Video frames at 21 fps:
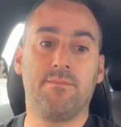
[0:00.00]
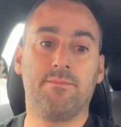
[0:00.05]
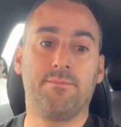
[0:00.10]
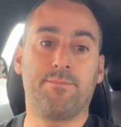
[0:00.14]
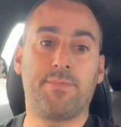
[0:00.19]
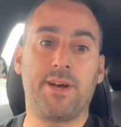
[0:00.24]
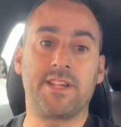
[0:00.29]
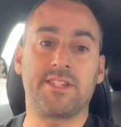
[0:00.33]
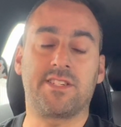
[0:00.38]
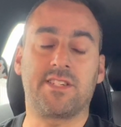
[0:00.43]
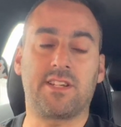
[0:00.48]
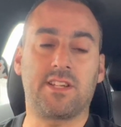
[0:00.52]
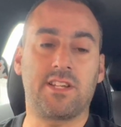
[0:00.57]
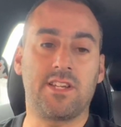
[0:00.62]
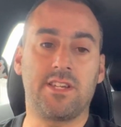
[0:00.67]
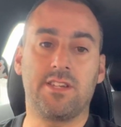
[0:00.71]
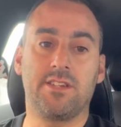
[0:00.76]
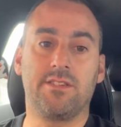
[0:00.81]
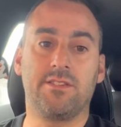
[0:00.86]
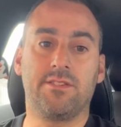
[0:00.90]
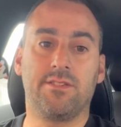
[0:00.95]

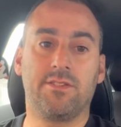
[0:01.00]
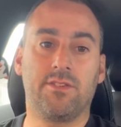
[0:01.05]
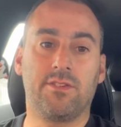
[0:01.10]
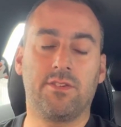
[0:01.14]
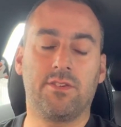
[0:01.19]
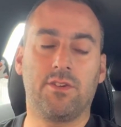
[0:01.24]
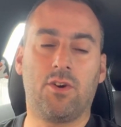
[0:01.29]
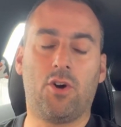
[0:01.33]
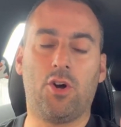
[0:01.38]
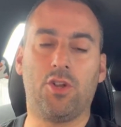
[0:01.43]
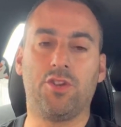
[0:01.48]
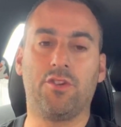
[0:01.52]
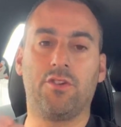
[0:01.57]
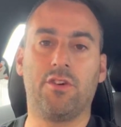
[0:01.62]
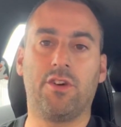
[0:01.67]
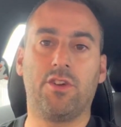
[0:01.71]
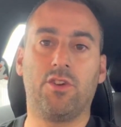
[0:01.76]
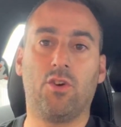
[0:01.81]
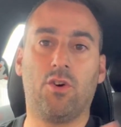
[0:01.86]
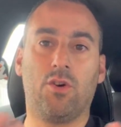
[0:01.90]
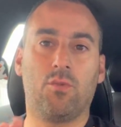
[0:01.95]
basically Honda
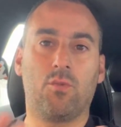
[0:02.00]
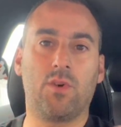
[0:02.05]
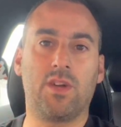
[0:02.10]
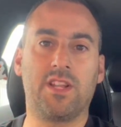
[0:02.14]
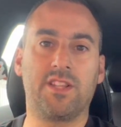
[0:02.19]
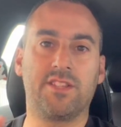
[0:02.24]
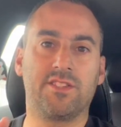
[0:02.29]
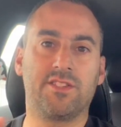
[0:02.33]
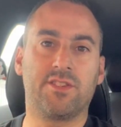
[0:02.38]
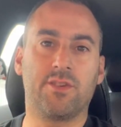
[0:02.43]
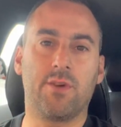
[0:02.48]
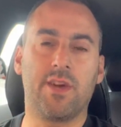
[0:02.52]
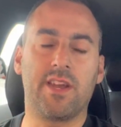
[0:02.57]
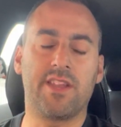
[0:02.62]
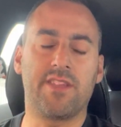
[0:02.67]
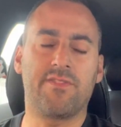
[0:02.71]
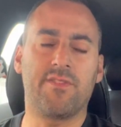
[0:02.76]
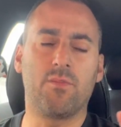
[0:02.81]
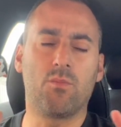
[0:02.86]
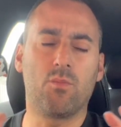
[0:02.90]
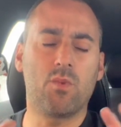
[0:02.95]
are not willing to do
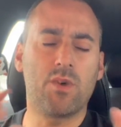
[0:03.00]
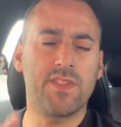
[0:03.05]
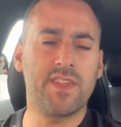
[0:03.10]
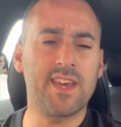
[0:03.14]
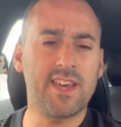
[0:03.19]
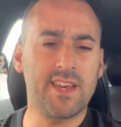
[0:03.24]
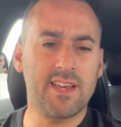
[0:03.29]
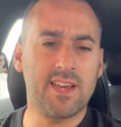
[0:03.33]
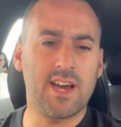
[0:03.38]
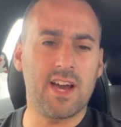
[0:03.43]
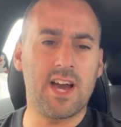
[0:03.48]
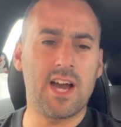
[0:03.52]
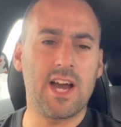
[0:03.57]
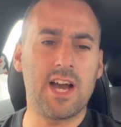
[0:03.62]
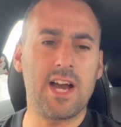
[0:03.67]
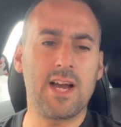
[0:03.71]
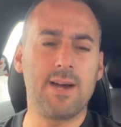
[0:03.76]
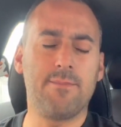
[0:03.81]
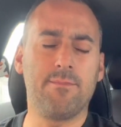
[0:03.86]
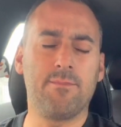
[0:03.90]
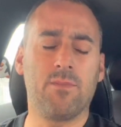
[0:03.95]
anything with it.
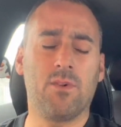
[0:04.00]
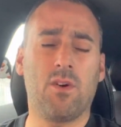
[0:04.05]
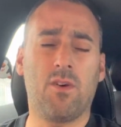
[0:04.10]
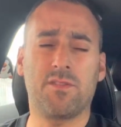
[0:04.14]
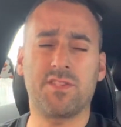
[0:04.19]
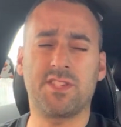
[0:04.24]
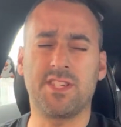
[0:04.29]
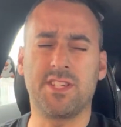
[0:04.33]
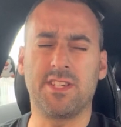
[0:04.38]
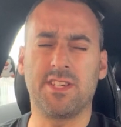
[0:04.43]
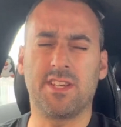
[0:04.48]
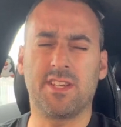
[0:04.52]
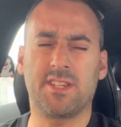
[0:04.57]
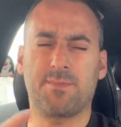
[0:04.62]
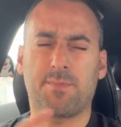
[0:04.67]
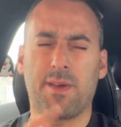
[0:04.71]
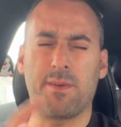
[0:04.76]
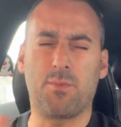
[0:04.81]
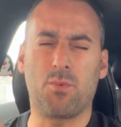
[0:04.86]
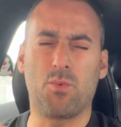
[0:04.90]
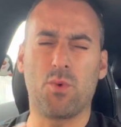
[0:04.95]
Obviously, as
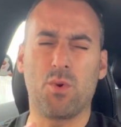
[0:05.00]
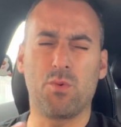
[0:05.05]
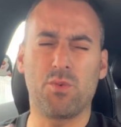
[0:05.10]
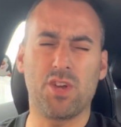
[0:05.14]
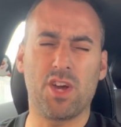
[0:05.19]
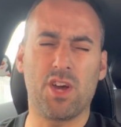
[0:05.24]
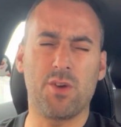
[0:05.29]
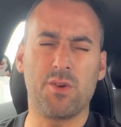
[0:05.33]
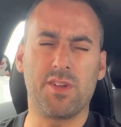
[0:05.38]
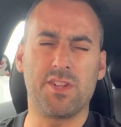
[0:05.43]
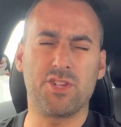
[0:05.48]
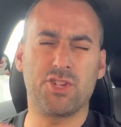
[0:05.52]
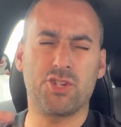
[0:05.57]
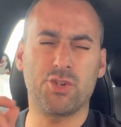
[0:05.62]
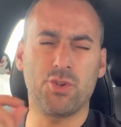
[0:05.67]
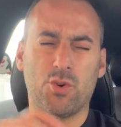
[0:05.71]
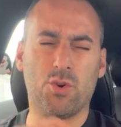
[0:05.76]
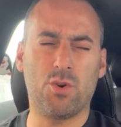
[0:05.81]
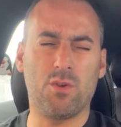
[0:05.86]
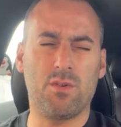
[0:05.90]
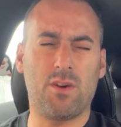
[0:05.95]
people will know, in
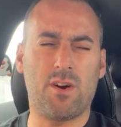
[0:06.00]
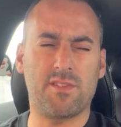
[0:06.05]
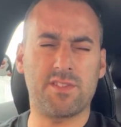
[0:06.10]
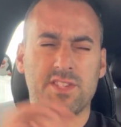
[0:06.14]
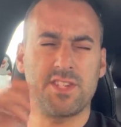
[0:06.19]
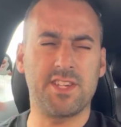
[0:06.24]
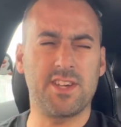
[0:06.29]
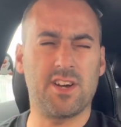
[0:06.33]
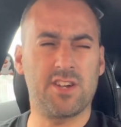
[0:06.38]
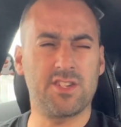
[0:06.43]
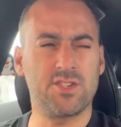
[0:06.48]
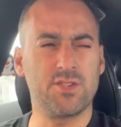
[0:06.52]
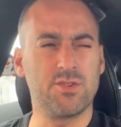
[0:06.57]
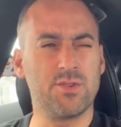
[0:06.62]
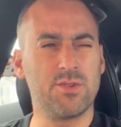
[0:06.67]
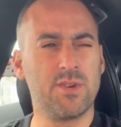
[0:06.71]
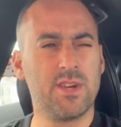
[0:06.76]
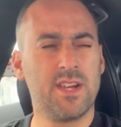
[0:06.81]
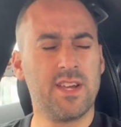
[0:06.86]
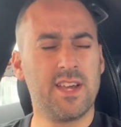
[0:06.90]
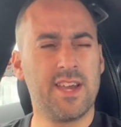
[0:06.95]
short, obviously I
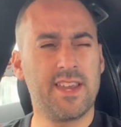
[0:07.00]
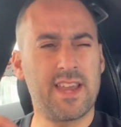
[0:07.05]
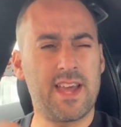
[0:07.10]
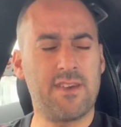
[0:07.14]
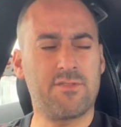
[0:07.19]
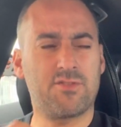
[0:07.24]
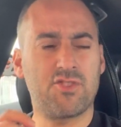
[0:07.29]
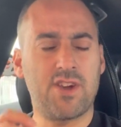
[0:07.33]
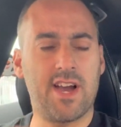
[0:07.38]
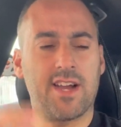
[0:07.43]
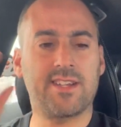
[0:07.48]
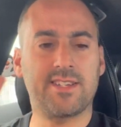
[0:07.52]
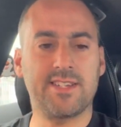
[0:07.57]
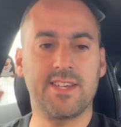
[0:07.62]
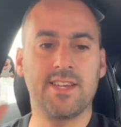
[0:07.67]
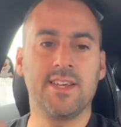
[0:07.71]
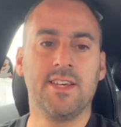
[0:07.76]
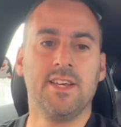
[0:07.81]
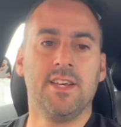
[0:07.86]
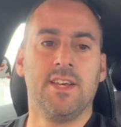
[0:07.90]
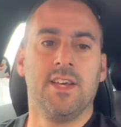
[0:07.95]
do and have tracked
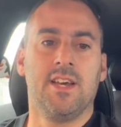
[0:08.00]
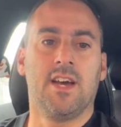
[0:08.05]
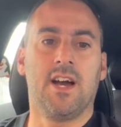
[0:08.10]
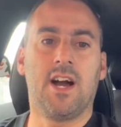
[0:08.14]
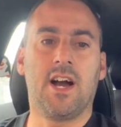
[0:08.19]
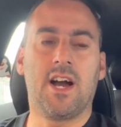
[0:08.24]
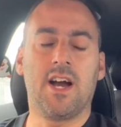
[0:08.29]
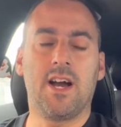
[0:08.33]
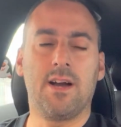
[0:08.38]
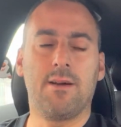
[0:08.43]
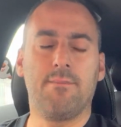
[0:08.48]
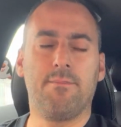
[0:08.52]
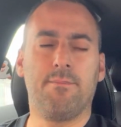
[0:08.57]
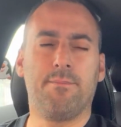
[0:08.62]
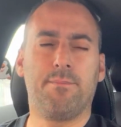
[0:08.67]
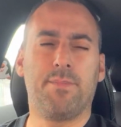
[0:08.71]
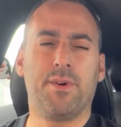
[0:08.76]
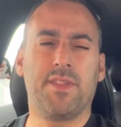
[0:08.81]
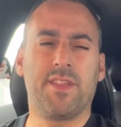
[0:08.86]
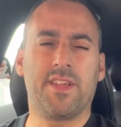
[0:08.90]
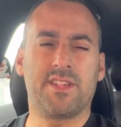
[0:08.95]
it,
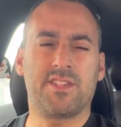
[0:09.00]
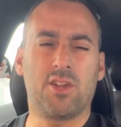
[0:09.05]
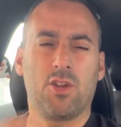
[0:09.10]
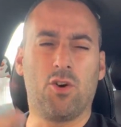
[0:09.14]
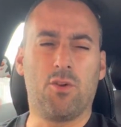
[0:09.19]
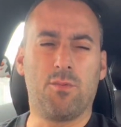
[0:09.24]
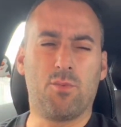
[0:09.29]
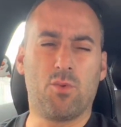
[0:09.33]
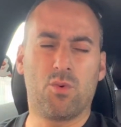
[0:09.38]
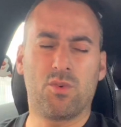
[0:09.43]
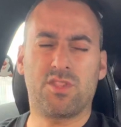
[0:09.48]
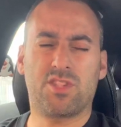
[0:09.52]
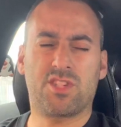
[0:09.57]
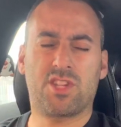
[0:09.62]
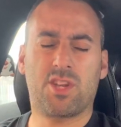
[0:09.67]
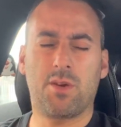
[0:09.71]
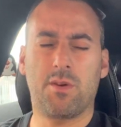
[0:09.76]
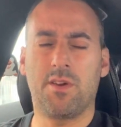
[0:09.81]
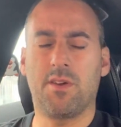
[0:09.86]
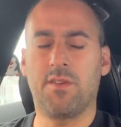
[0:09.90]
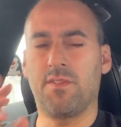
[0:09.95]
but there's a lot more
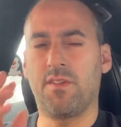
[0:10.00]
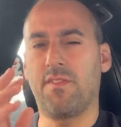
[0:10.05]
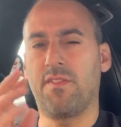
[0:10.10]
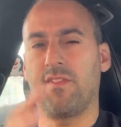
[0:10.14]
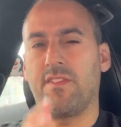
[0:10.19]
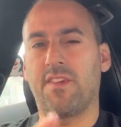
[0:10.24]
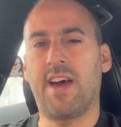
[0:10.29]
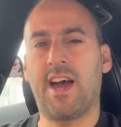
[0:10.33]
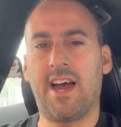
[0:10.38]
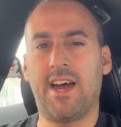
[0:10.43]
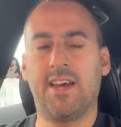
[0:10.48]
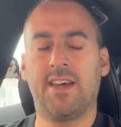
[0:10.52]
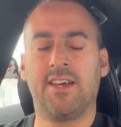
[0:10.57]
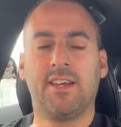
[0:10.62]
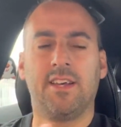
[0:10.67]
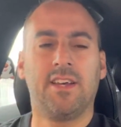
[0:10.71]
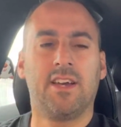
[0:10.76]
to it than that.